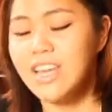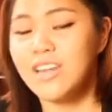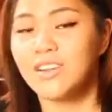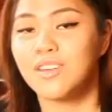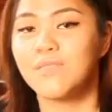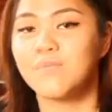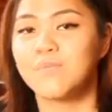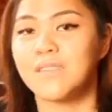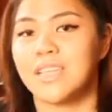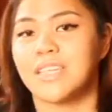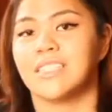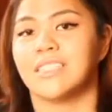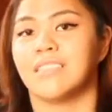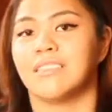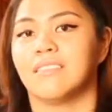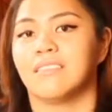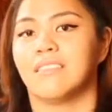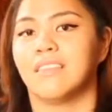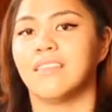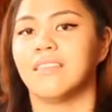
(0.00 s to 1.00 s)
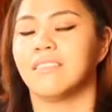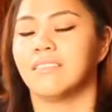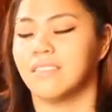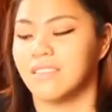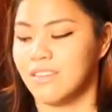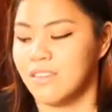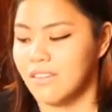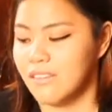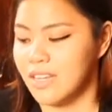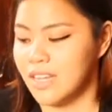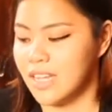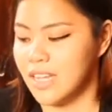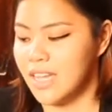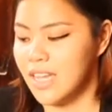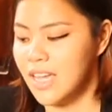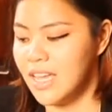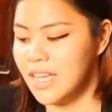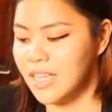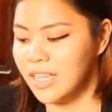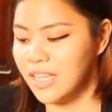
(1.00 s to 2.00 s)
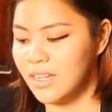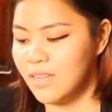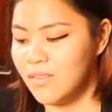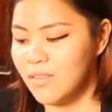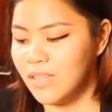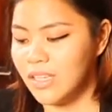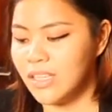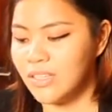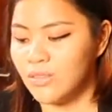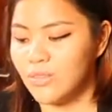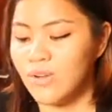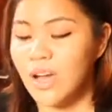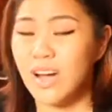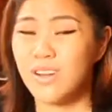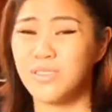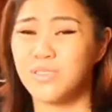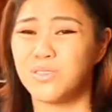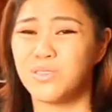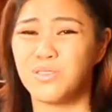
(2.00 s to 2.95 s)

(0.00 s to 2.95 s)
complexity theory can look into how